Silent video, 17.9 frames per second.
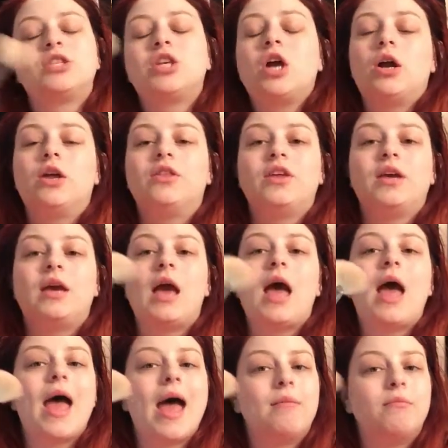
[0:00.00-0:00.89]
sorry, the
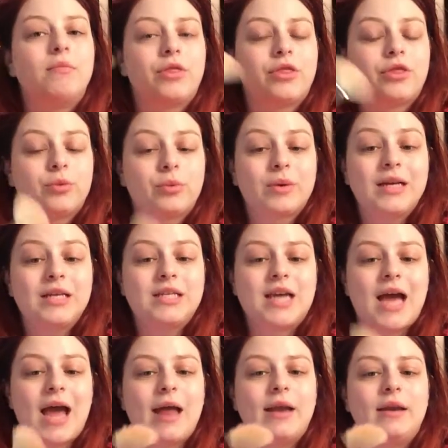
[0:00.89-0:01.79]

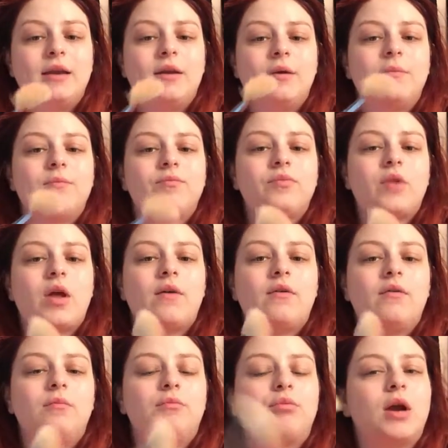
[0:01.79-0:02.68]
M310
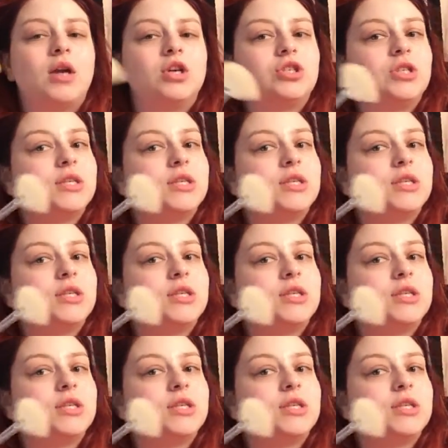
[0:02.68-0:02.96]
brush.